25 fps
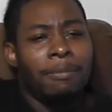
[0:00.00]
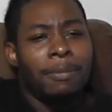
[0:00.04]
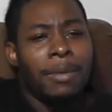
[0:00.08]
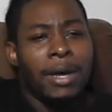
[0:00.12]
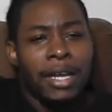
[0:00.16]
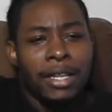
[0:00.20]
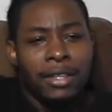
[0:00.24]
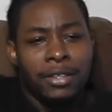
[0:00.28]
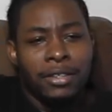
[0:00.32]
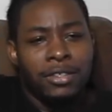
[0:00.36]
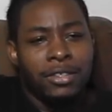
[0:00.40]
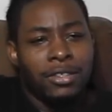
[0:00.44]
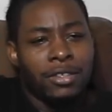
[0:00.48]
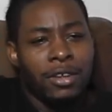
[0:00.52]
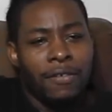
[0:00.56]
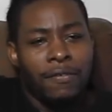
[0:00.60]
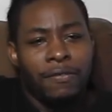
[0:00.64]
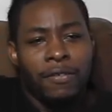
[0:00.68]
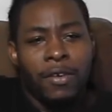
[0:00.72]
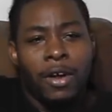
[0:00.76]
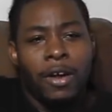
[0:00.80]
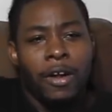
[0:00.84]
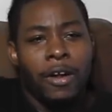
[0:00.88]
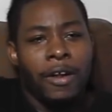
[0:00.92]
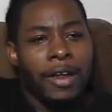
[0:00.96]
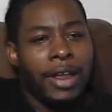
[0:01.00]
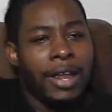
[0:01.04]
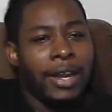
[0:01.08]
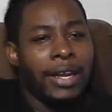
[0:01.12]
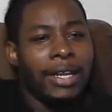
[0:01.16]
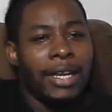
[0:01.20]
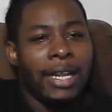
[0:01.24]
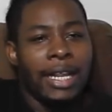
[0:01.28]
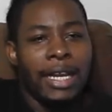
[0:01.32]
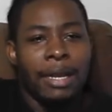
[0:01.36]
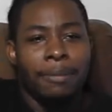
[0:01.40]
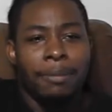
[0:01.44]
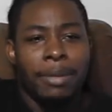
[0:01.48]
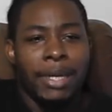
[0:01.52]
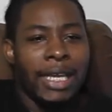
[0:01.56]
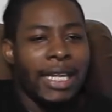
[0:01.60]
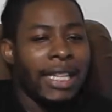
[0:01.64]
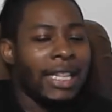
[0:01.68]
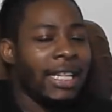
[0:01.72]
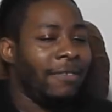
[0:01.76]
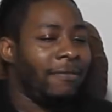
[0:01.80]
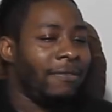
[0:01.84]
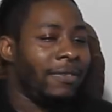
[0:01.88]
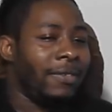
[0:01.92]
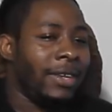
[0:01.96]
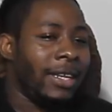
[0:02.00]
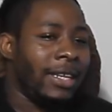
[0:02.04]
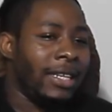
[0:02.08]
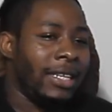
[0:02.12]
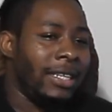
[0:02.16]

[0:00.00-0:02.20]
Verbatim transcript: month so far and in the beginning of